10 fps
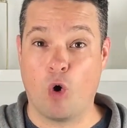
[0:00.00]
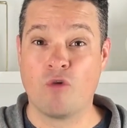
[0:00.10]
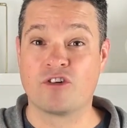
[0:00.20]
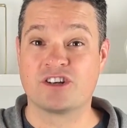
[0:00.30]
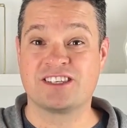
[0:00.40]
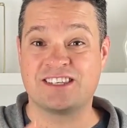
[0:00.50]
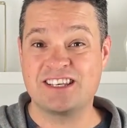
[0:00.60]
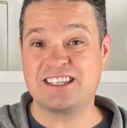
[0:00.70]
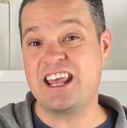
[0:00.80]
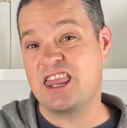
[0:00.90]
over
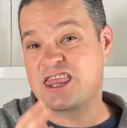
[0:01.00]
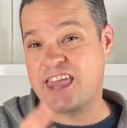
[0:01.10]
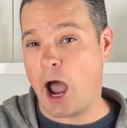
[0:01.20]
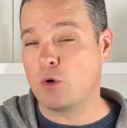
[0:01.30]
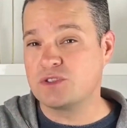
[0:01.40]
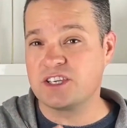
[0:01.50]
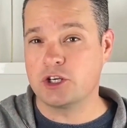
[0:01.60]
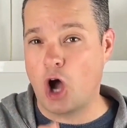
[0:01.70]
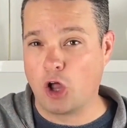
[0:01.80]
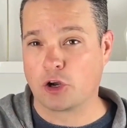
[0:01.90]

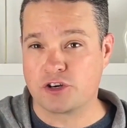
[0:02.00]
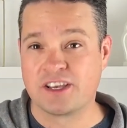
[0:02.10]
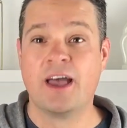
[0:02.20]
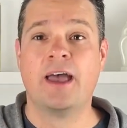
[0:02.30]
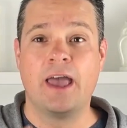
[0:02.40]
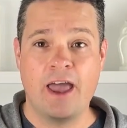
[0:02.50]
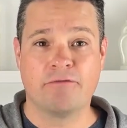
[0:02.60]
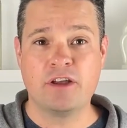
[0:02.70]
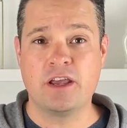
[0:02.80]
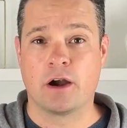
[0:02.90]
$60,000
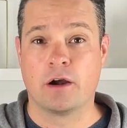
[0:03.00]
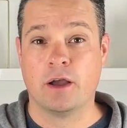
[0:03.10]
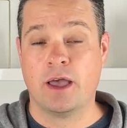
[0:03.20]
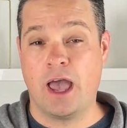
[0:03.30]
every year.